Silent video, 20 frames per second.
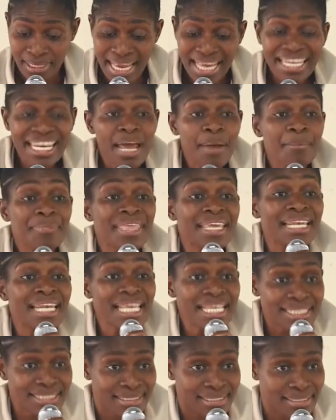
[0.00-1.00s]
And I'm the
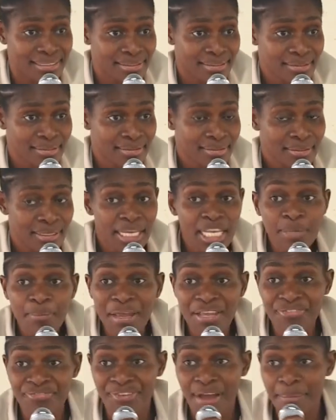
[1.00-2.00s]
least in
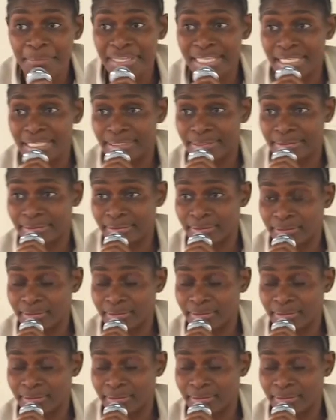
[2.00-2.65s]
my family.